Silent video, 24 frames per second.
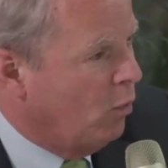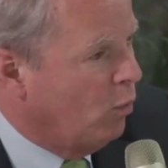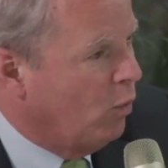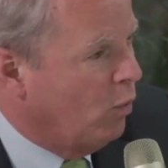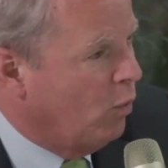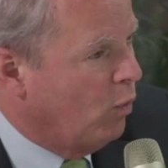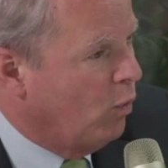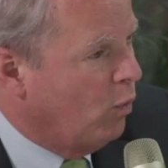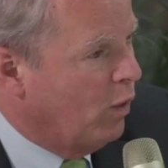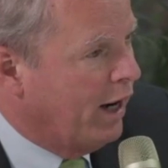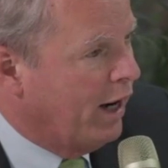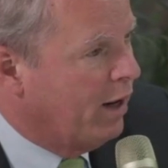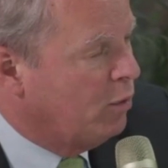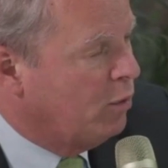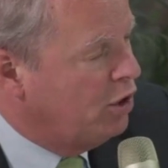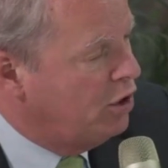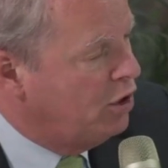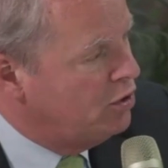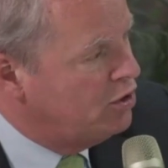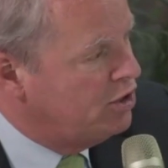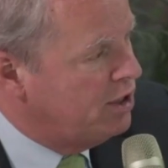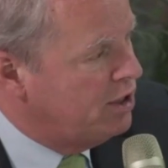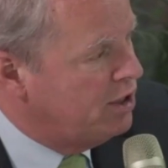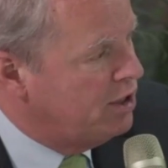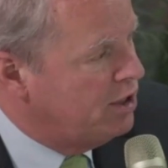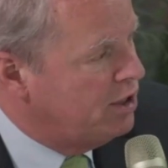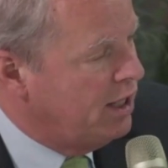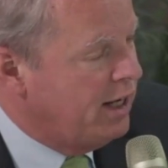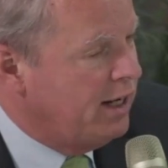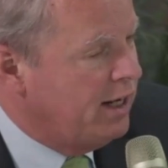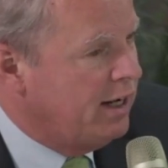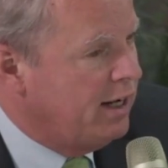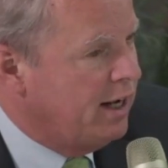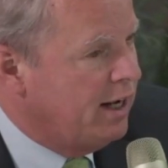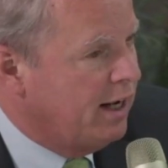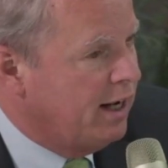where would you
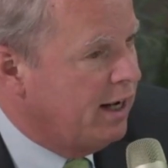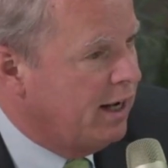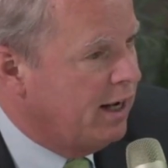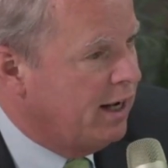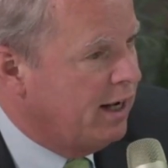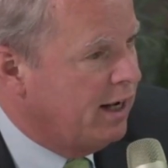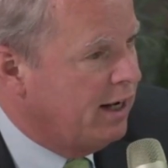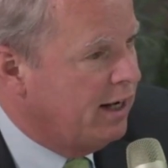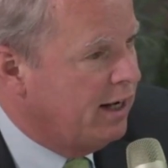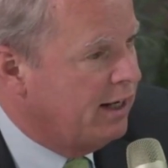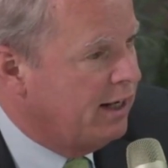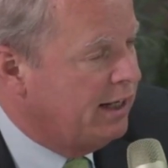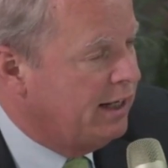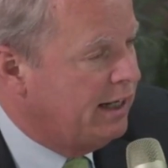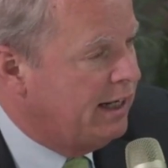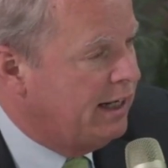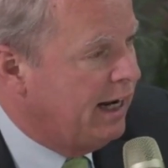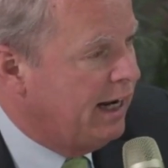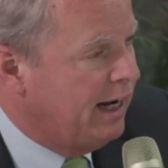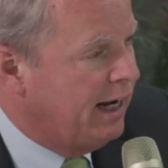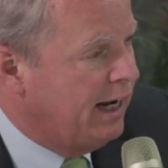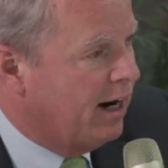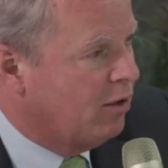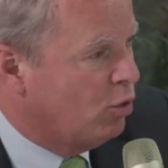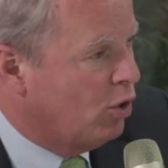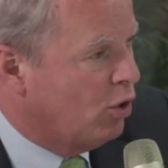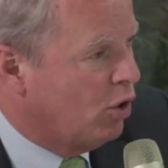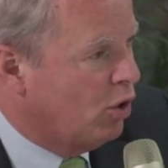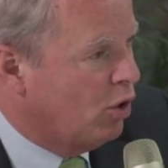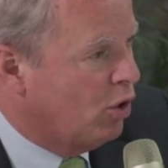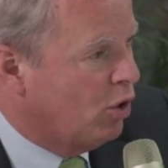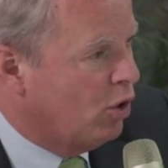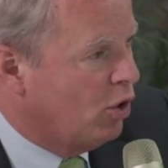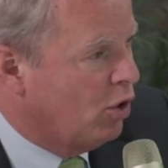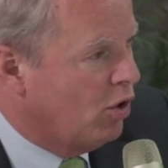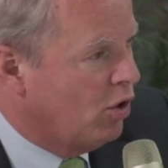see their
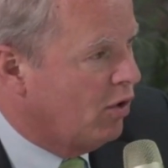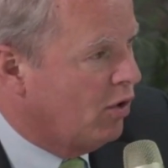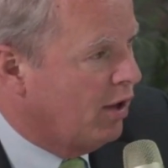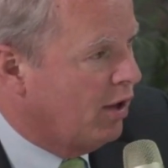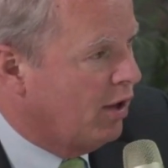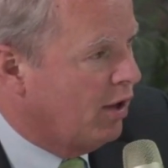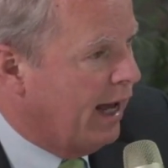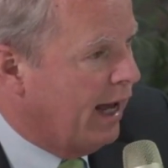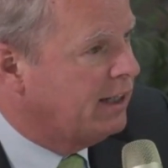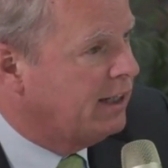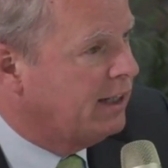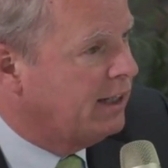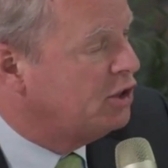role at